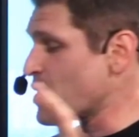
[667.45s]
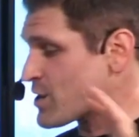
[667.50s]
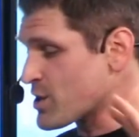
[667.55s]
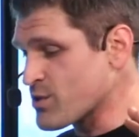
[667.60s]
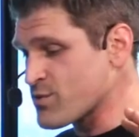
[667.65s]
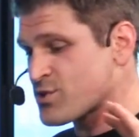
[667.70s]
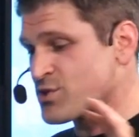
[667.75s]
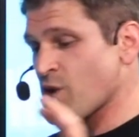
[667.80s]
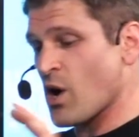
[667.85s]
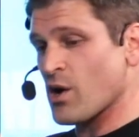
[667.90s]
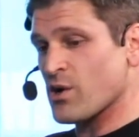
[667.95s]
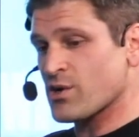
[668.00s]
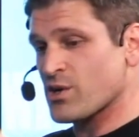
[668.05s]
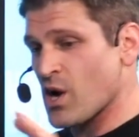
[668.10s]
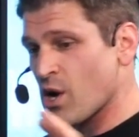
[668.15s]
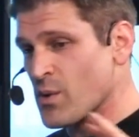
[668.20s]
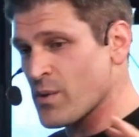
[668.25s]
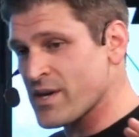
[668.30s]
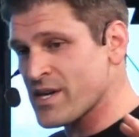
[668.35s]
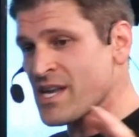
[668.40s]
You start
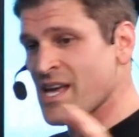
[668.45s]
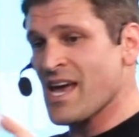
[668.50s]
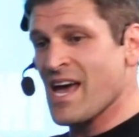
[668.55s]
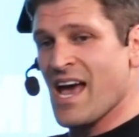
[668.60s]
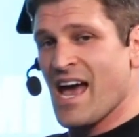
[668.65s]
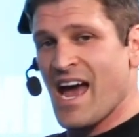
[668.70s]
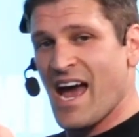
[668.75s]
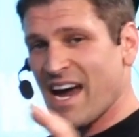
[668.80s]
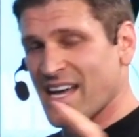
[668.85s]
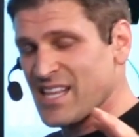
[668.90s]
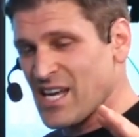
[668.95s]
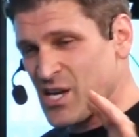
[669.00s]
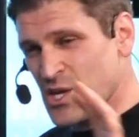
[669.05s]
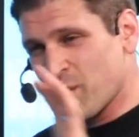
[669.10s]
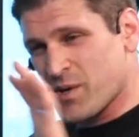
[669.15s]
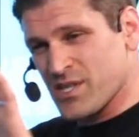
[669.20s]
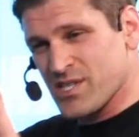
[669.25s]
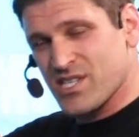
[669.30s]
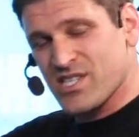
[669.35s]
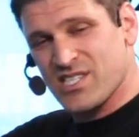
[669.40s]
going, and then you
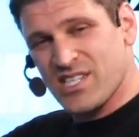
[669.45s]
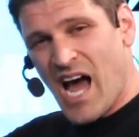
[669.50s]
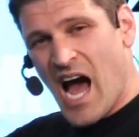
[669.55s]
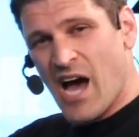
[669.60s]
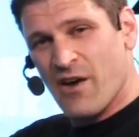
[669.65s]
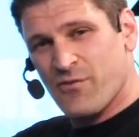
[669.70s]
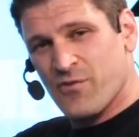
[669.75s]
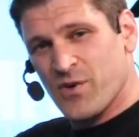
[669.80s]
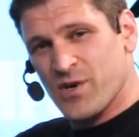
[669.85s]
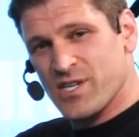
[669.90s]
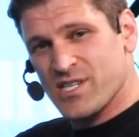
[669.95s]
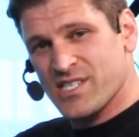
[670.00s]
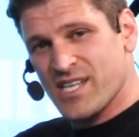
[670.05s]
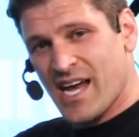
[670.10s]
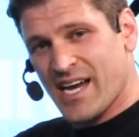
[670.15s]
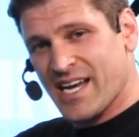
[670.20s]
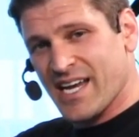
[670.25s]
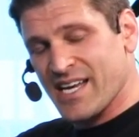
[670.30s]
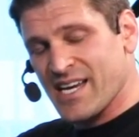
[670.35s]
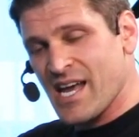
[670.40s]
can stop for a
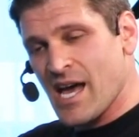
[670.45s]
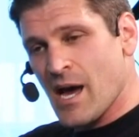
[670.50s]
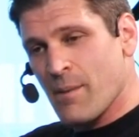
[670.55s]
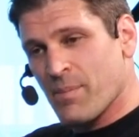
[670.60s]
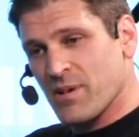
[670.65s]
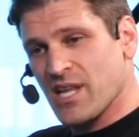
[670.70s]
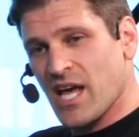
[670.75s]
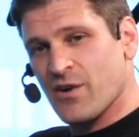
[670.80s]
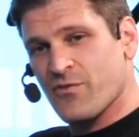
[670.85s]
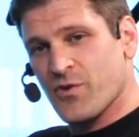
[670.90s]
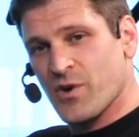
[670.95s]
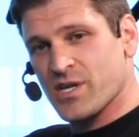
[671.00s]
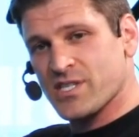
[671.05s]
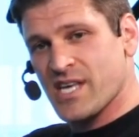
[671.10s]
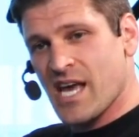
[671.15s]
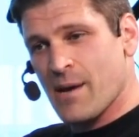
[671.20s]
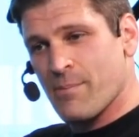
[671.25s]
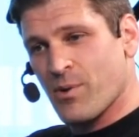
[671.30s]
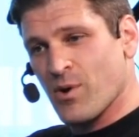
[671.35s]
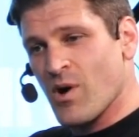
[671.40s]
second, but like, for
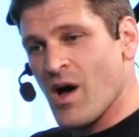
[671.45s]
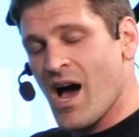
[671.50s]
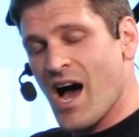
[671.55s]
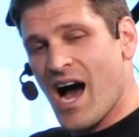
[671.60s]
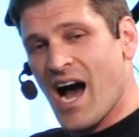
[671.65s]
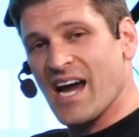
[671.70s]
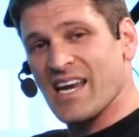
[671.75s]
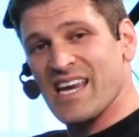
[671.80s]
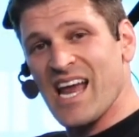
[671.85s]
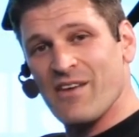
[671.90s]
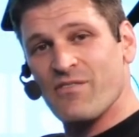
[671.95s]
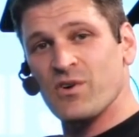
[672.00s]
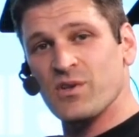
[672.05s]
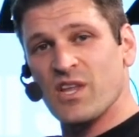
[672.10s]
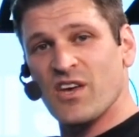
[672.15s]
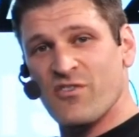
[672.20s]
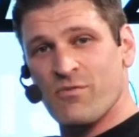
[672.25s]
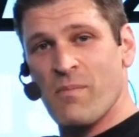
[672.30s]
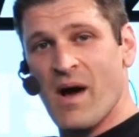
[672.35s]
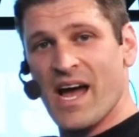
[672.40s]
example, I never
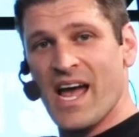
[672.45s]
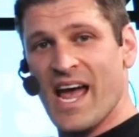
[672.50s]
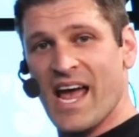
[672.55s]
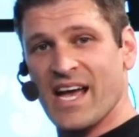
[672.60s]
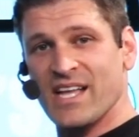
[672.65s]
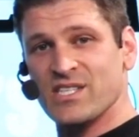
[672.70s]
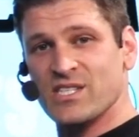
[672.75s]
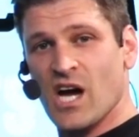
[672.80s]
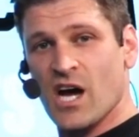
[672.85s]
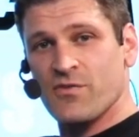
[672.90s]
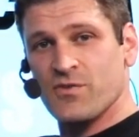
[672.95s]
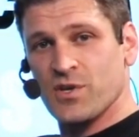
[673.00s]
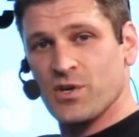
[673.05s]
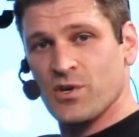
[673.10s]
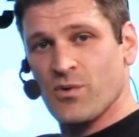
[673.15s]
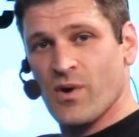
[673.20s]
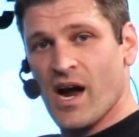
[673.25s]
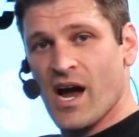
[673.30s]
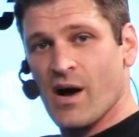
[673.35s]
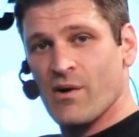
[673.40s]
lift my hands off the
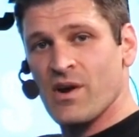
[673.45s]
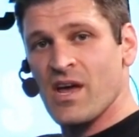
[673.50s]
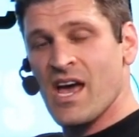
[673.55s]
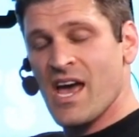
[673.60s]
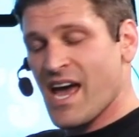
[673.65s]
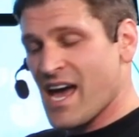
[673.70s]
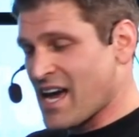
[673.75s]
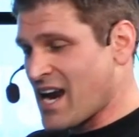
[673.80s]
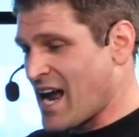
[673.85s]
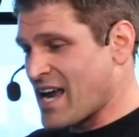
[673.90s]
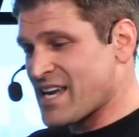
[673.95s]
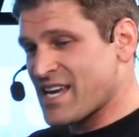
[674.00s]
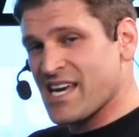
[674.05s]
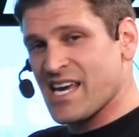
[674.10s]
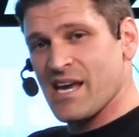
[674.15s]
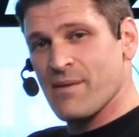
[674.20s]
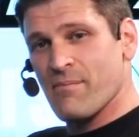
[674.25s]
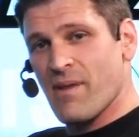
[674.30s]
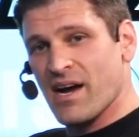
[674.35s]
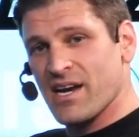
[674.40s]
ground, and I
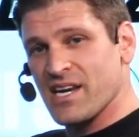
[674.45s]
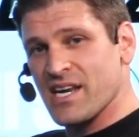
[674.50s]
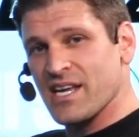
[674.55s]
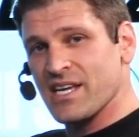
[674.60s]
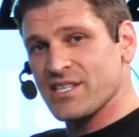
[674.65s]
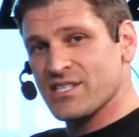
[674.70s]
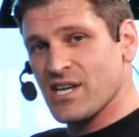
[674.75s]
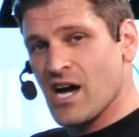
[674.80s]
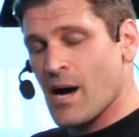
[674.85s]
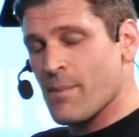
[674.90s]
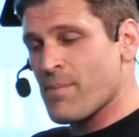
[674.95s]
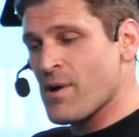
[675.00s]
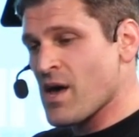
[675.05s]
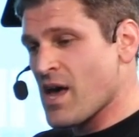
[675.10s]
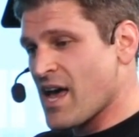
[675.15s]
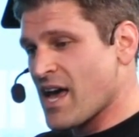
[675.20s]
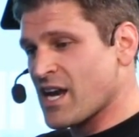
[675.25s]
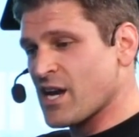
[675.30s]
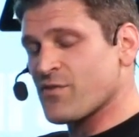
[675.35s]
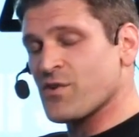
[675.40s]
keep my knees up,
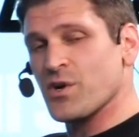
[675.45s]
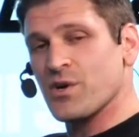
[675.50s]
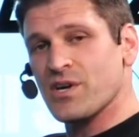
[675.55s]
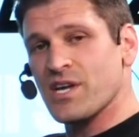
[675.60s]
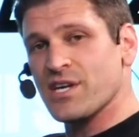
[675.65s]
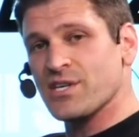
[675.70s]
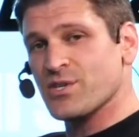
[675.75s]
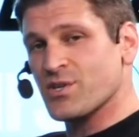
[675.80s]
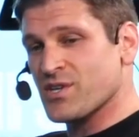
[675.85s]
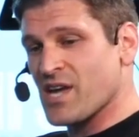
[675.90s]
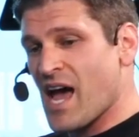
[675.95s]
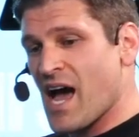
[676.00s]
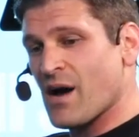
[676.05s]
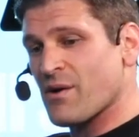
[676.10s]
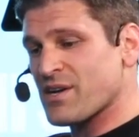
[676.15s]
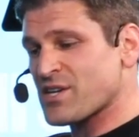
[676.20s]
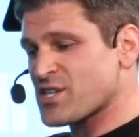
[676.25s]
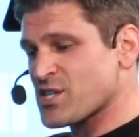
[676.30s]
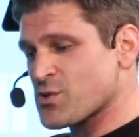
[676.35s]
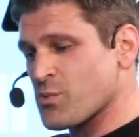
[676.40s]
and if your knees are
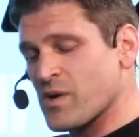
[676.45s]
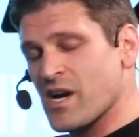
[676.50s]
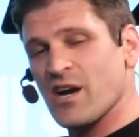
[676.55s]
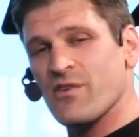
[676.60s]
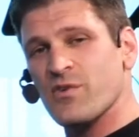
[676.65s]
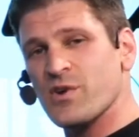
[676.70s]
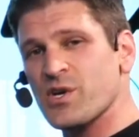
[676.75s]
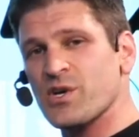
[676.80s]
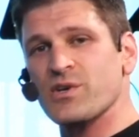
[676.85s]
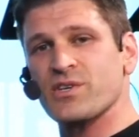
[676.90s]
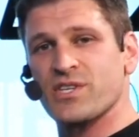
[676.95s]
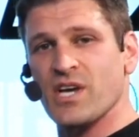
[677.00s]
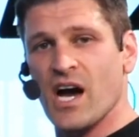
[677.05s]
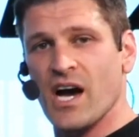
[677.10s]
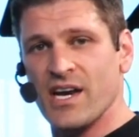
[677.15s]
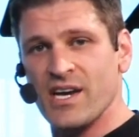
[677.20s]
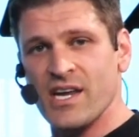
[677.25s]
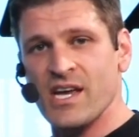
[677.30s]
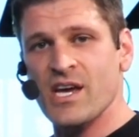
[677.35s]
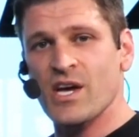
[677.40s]
down, it's just whenever you're
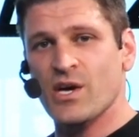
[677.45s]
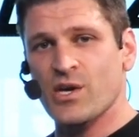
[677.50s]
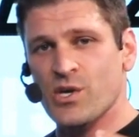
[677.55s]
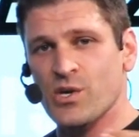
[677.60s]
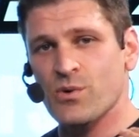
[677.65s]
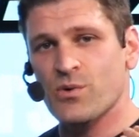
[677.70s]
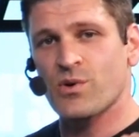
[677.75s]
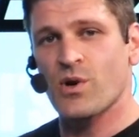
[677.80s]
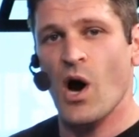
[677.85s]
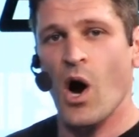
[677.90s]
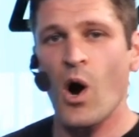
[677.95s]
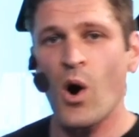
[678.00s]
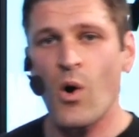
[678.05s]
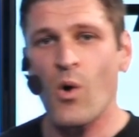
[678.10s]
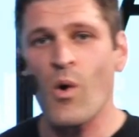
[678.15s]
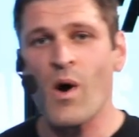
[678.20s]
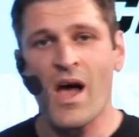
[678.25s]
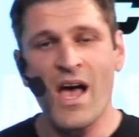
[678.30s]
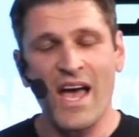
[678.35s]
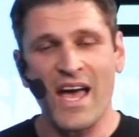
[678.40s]
done, you
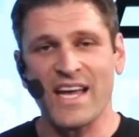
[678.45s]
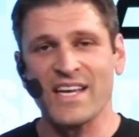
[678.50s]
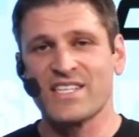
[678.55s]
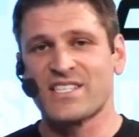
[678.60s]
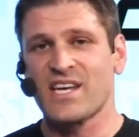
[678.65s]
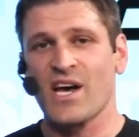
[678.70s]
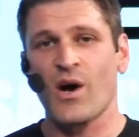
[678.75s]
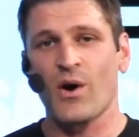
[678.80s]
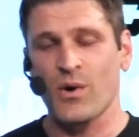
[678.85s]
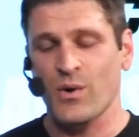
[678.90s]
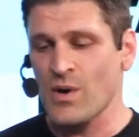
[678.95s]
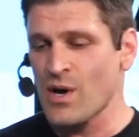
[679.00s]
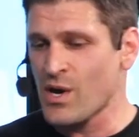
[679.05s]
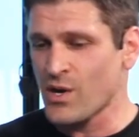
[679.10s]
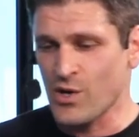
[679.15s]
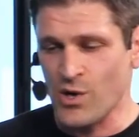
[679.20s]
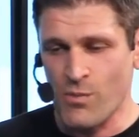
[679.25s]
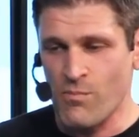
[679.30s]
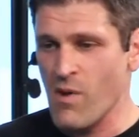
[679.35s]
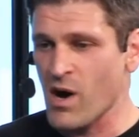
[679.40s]
go until
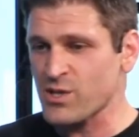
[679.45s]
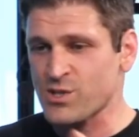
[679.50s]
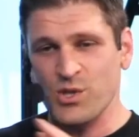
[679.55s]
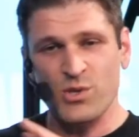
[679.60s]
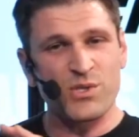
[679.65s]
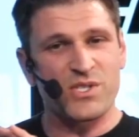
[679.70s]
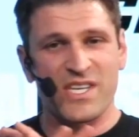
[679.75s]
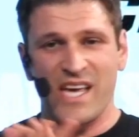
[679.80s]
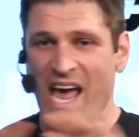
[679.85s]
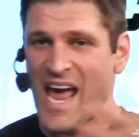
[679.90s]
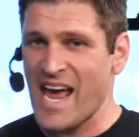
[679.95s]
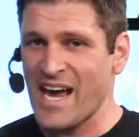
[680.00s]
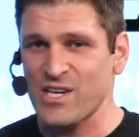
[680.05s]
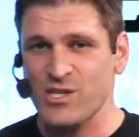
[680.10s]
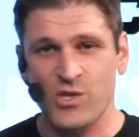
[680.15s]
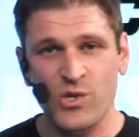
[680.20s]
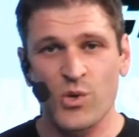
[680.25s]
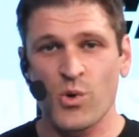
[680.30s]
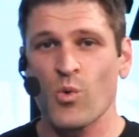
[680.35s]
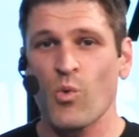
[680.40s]
your muscles
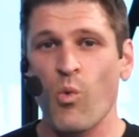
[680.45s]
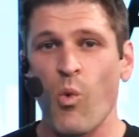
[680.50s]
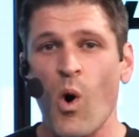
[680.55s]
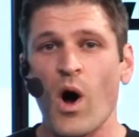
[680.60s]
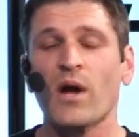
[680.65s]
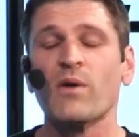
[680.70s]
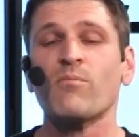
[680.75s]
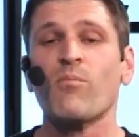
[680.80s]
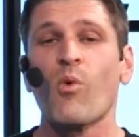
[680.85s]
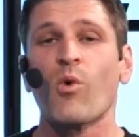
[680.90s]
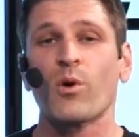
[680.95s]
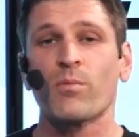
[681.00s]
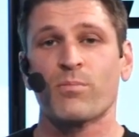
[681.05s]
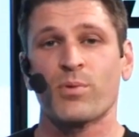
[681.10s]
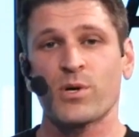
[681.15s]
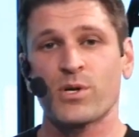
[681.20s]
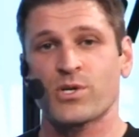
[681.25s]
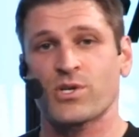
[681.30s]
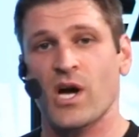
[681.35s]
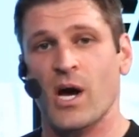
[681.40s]
can't do one more
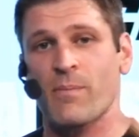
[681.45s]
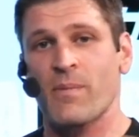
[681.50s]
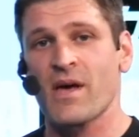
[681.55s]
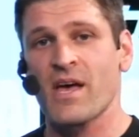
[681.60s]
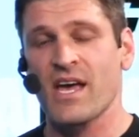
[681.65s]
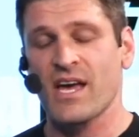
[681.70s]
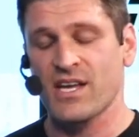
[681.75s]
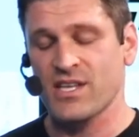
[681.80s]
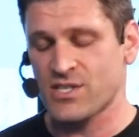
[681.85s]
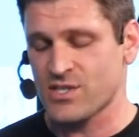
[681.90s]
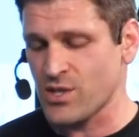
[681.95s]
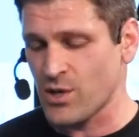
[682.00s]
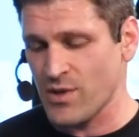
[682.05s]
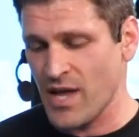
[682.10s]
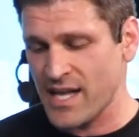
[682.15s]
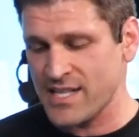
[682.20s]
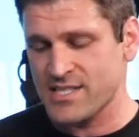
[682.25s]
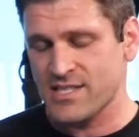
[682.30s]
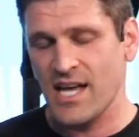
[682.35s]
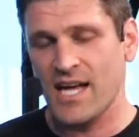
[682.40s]
push-up, and so
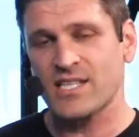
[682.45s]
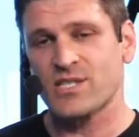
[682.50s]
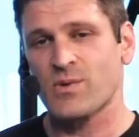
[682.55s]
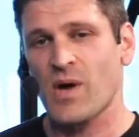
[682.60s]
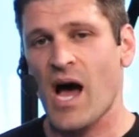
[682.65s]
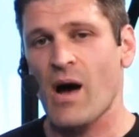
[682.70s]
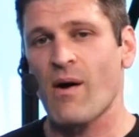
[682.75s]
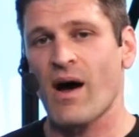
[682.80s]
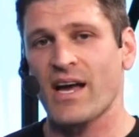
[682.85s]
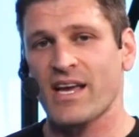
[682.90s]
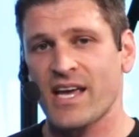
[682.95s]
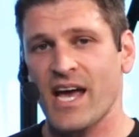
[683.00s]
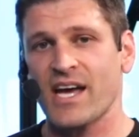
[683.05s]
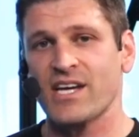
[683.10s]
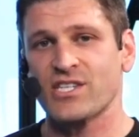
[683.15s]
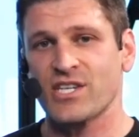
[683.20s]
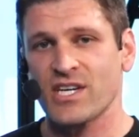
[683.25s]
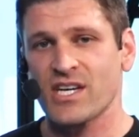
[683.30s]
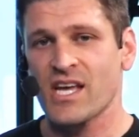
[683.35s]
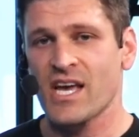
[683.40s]
that's how I
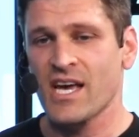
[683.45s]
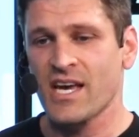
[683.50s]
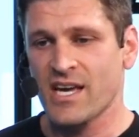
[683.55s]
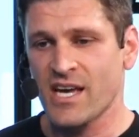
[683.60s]
gauge it.